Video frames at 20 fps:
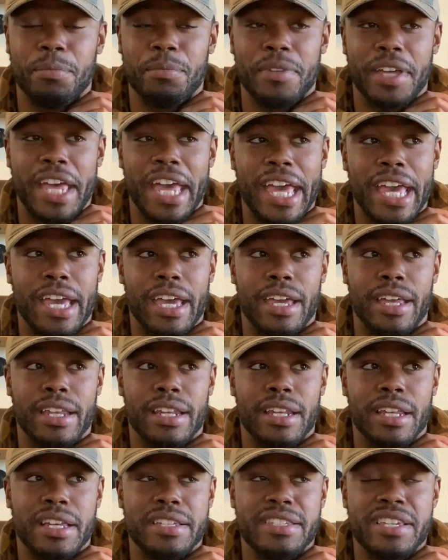
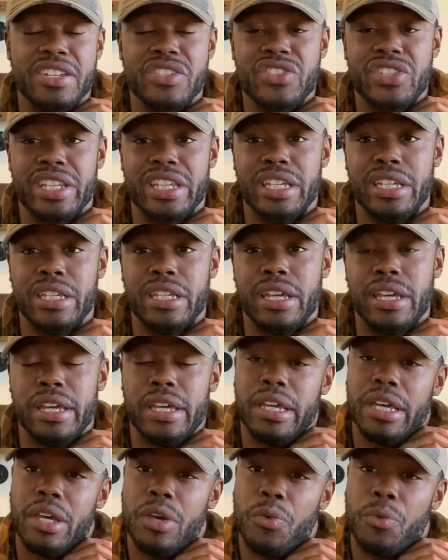and essentially
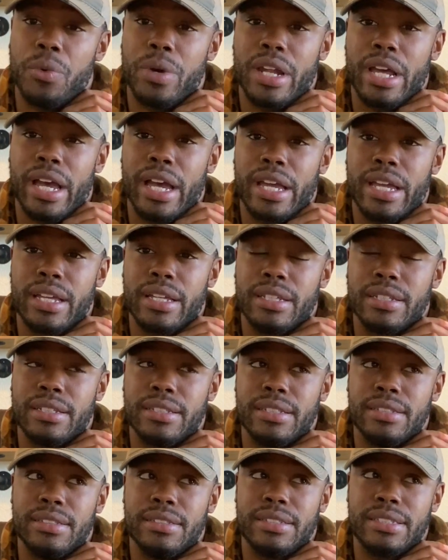what I
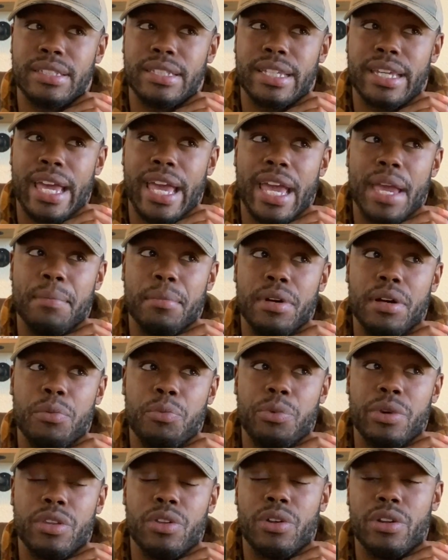came up
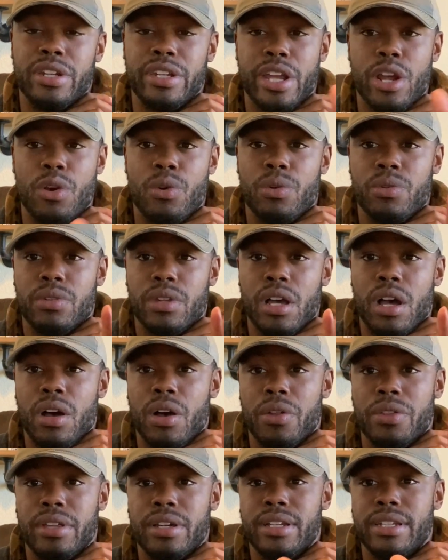with, or narrowed
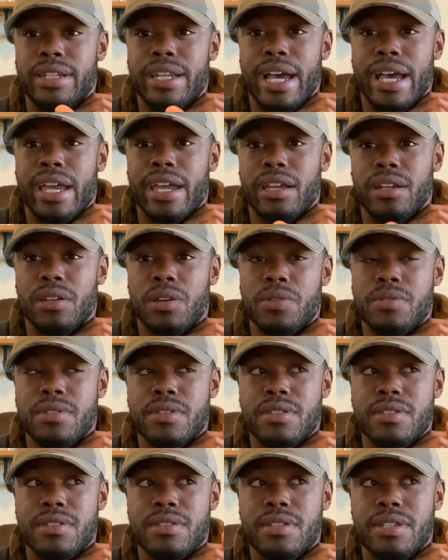all the
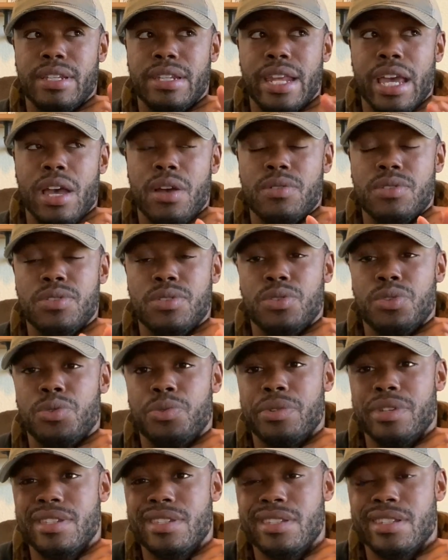diagnosis down to,
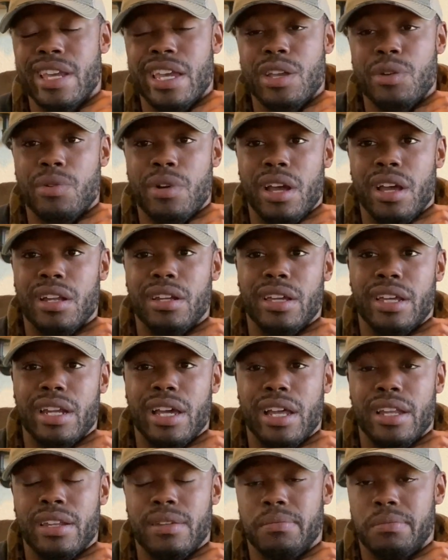was snake rot. And
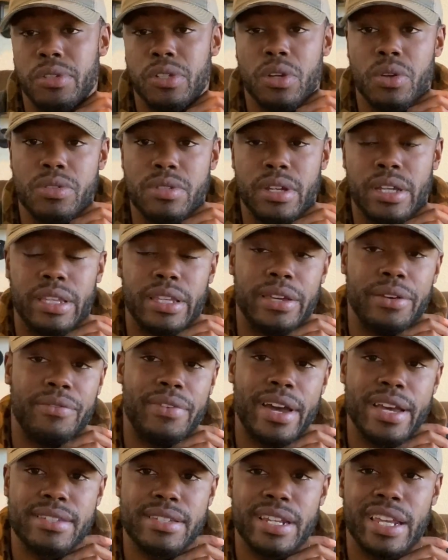I, you know, took the
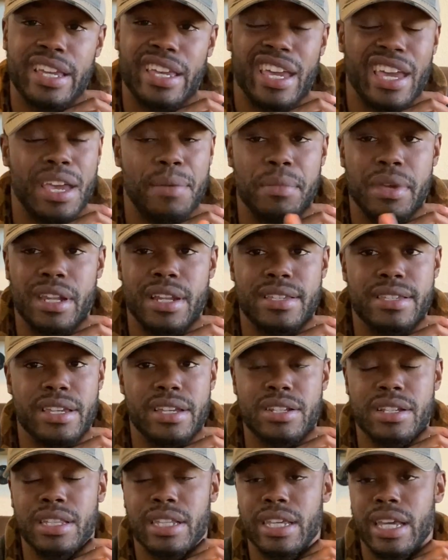advice that they gave me, and
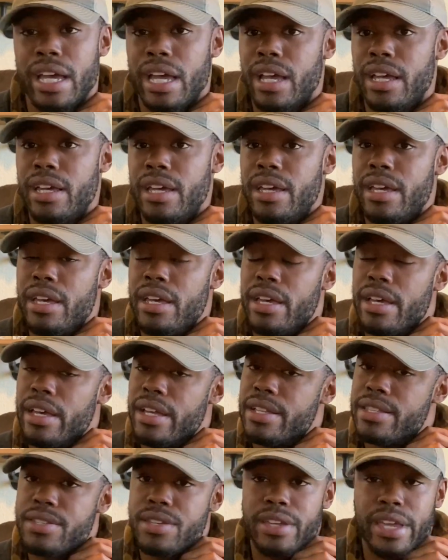essentially I
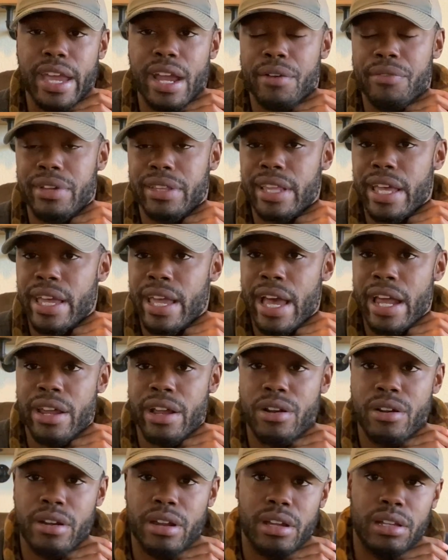took everything out of
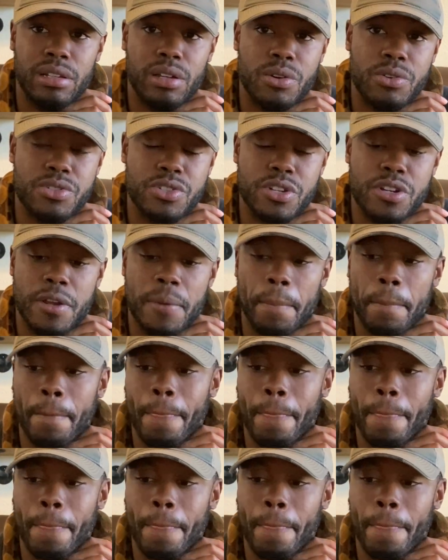her enclosure,